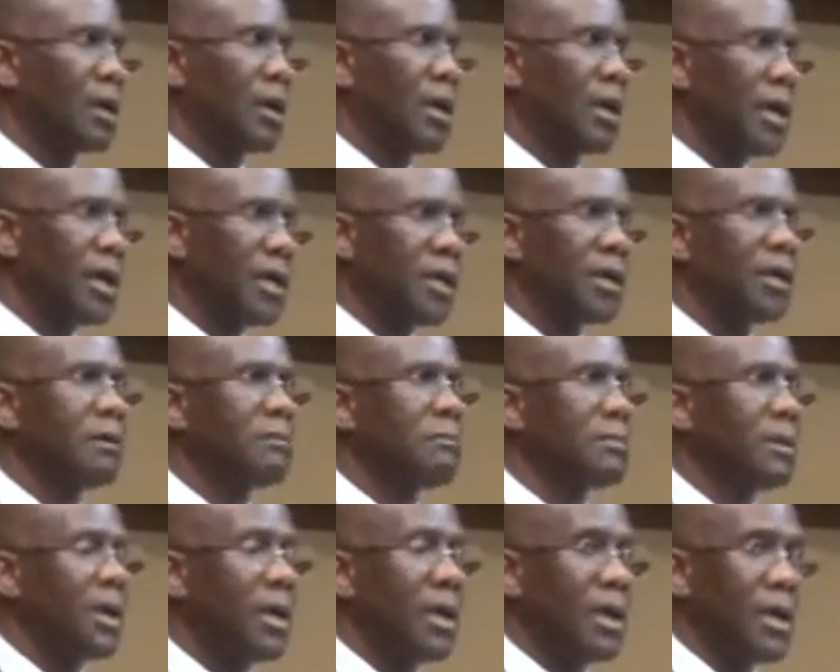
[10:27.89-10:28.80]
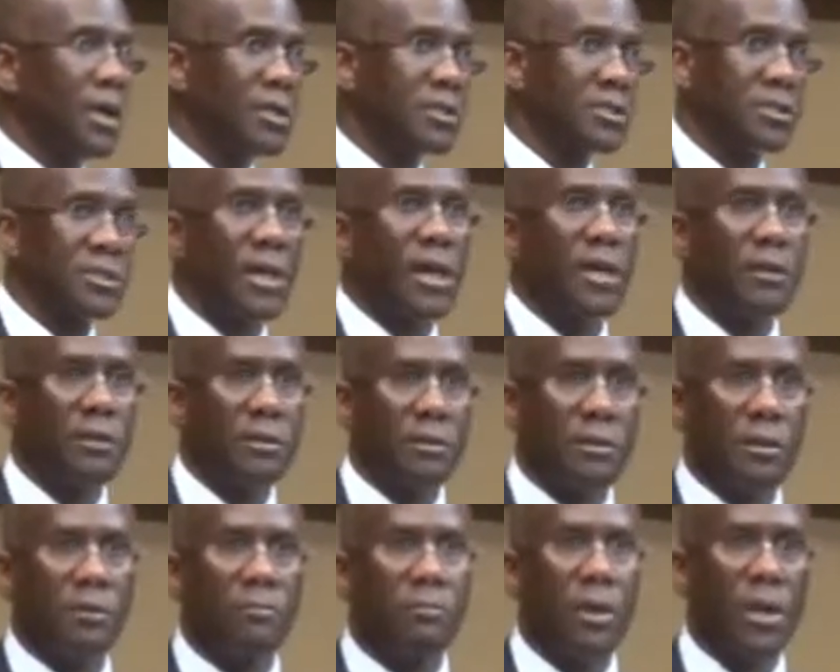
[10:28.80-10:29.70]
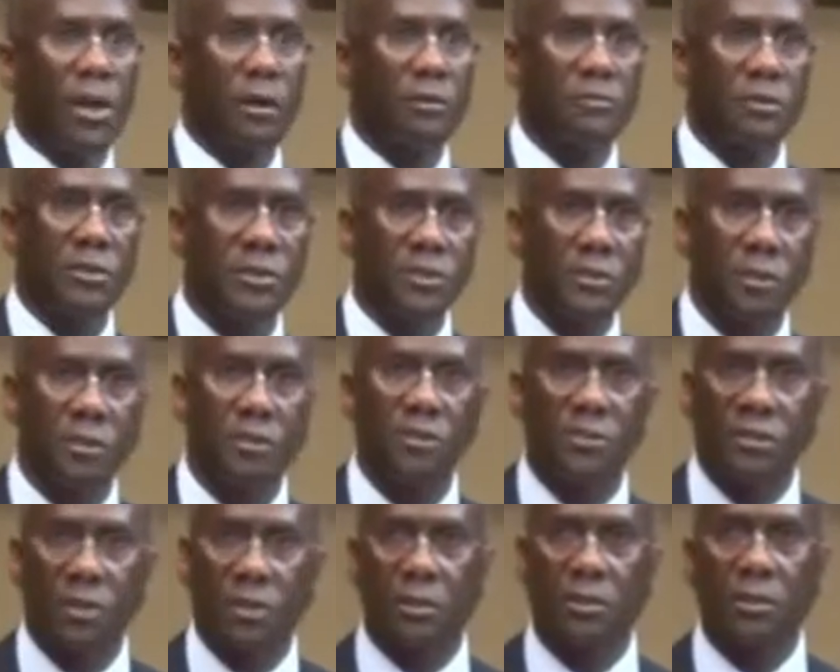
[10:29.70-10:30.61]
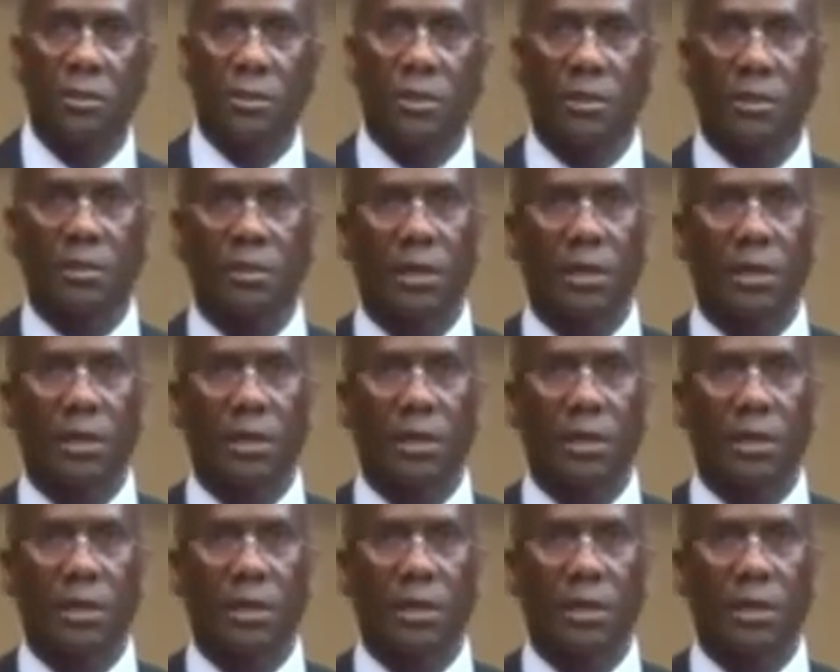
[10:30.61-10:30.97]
I am excited about the Sickle Cell Clinic.